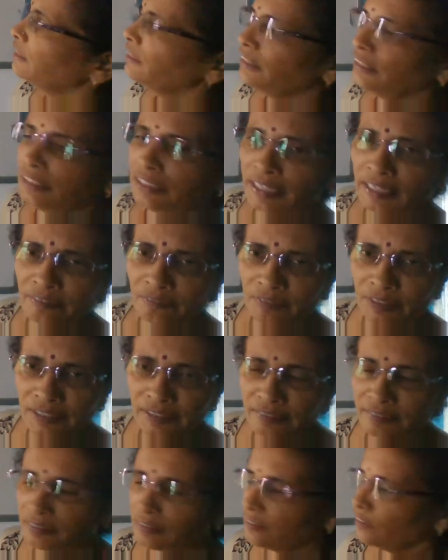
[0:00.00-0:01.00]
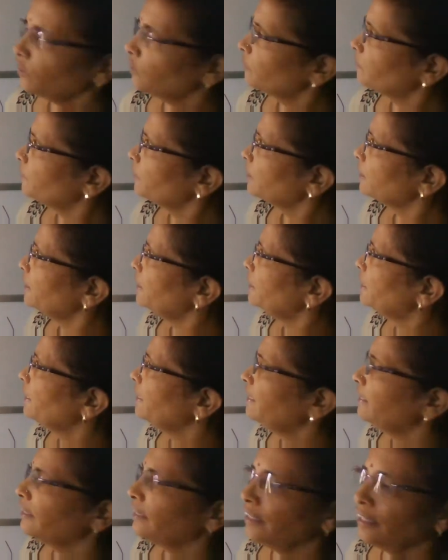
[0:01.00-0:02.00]
levels of the
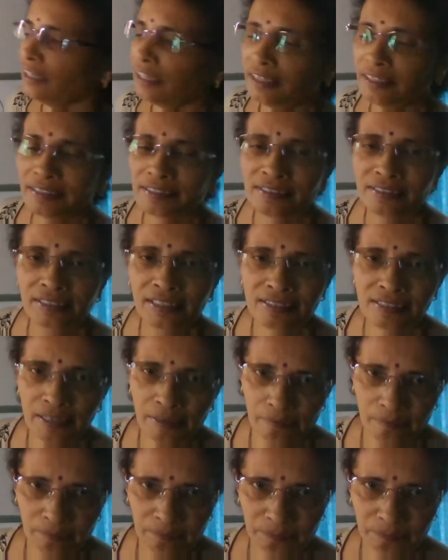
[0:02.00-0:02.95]
container is the same.